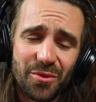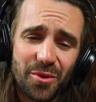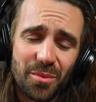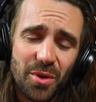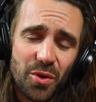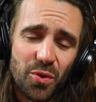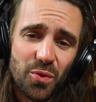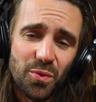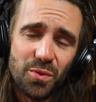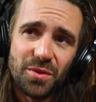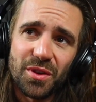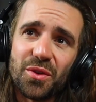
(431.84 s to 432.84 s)
from
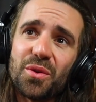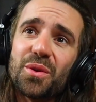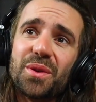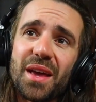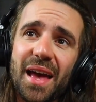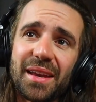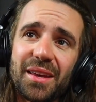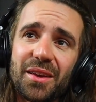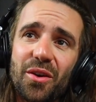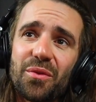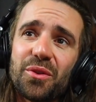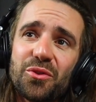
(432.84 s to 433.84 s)
Who's Your Daddy?
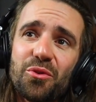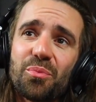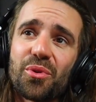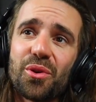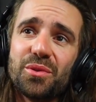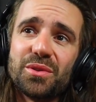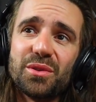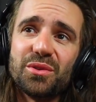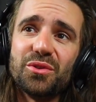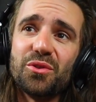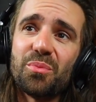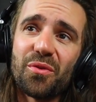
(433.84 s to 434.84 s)
Of the two approaches,
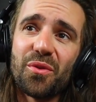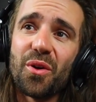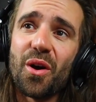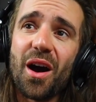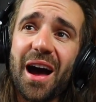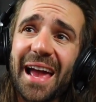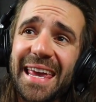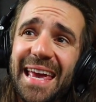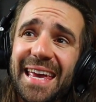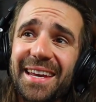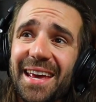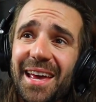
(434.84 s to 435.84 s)
do you prefer high
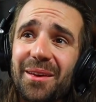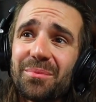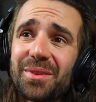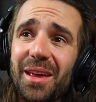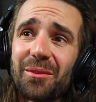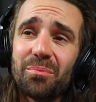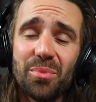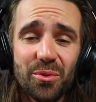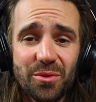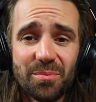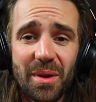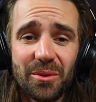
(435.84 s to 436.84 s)
gain amps and
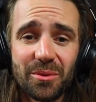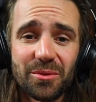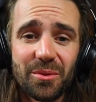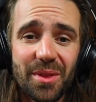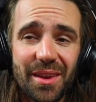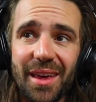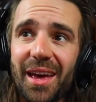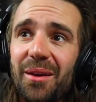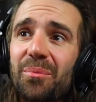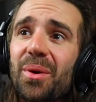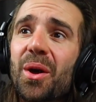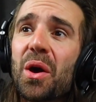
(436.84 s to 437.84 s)
boost pedals with an
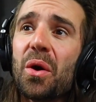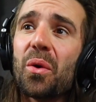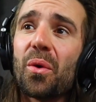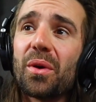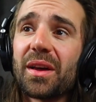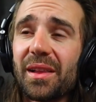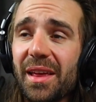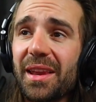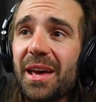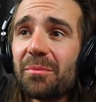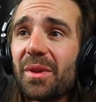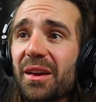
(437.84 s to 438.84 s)
amp, or a clean
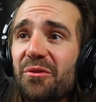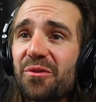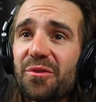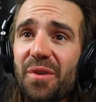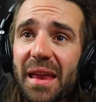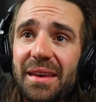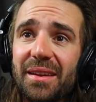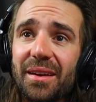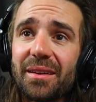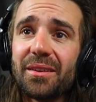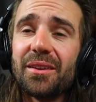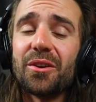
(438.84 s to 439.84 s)
amp like a
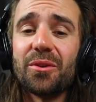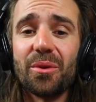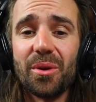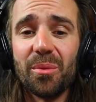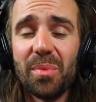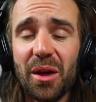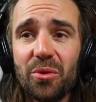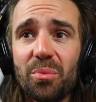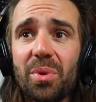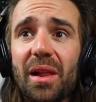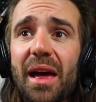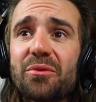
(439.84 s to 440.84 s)
Fender or a pedal
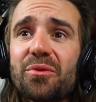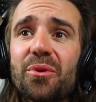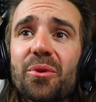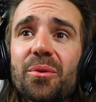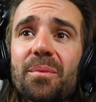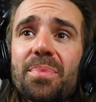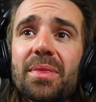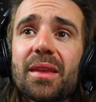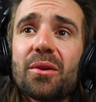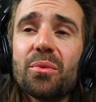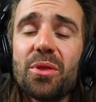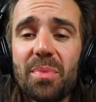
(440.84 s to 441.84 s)
platform
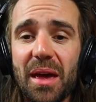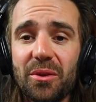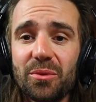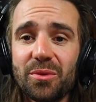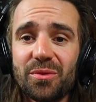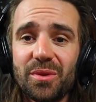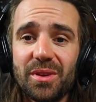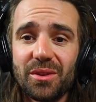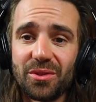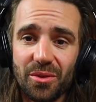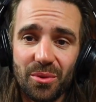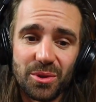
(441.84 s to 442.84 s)
with pedals for
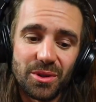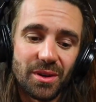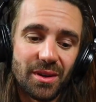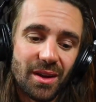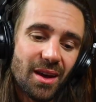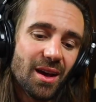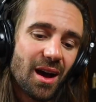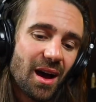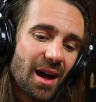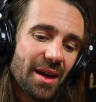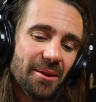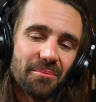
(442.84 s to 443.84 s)
distortion?
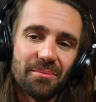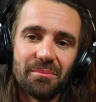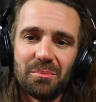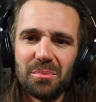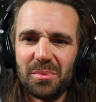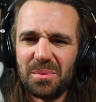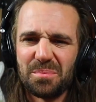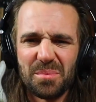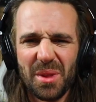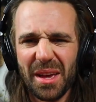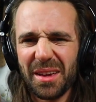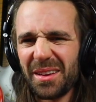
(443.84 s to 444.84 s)
I am
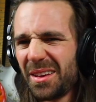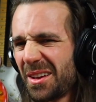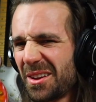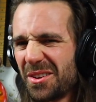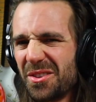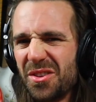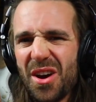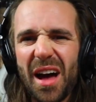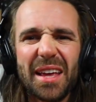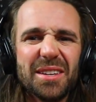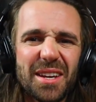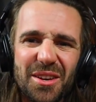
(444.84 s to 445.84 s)
like
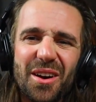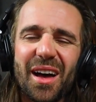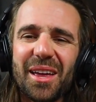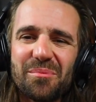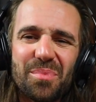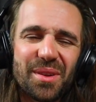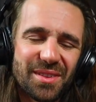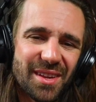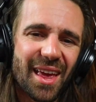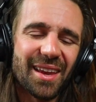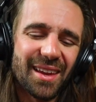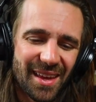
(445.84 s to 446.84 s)

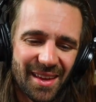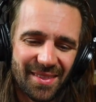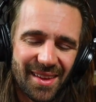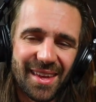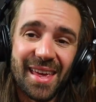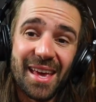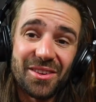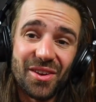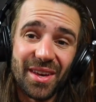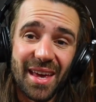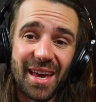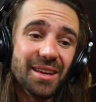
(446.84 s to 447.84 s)
99% in the get your
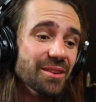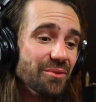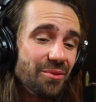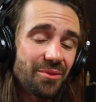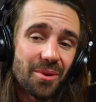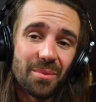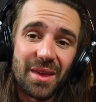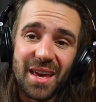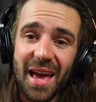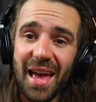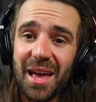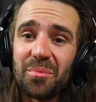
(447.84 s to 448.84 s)
gain from
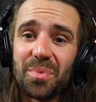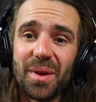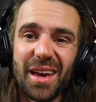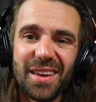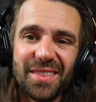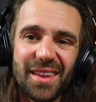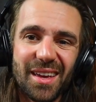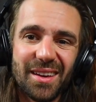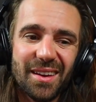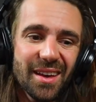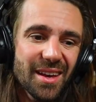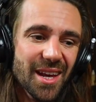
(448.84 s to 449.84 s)
the amp, and
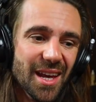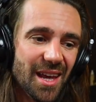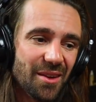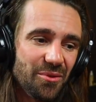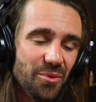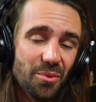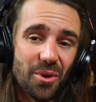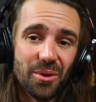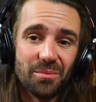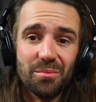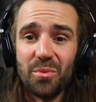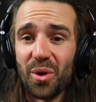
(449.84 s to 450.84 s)
then if you
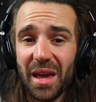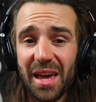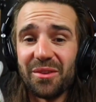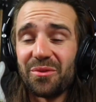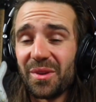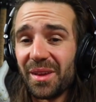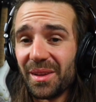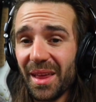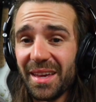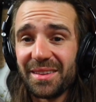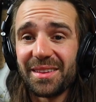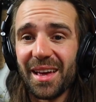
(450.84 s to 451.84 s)
want more gain for your
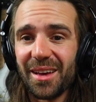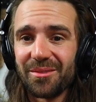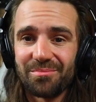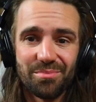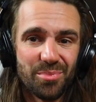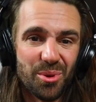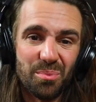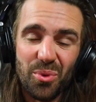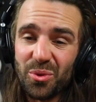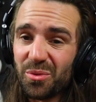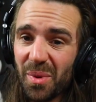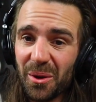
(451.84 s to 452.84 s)
lead sound, put a
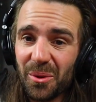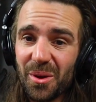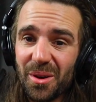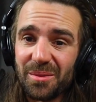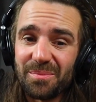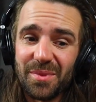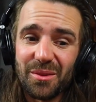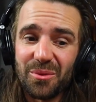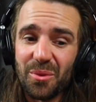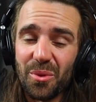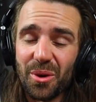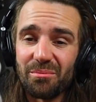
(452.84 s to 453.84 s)
boost pedal on. If
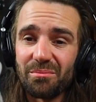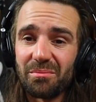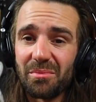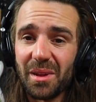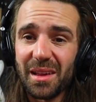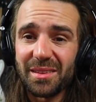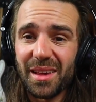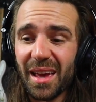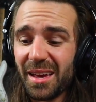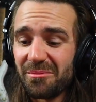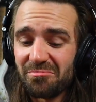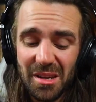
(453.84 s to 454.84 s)
you want less
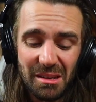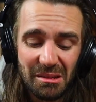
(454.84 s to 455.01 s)
gain,